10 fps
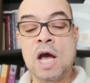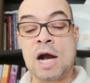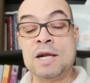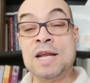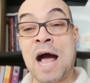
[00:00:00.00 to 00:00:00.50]

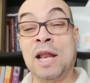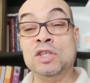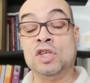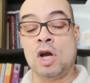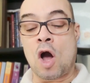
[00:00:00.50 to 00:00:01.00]

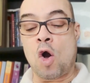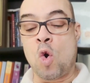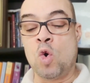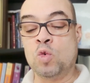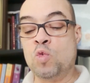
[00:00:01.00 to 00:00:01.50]
acknowledging our
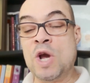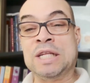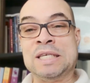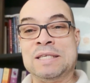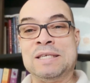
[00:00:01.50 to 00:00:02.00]
own
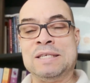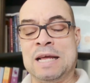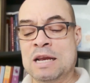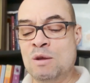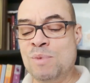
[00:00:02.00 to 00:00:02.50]
weaknesses
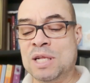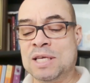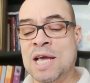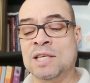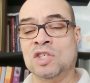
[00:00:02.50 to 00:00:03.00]
and
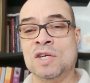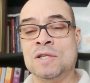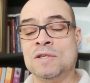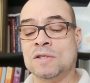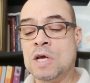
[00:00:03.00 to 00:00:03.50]

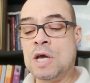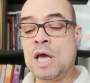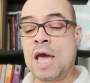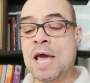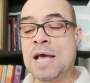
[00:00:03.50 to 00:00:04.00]
limitations
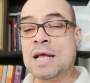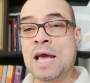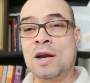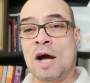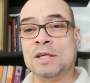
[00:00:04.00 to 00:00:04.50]
in our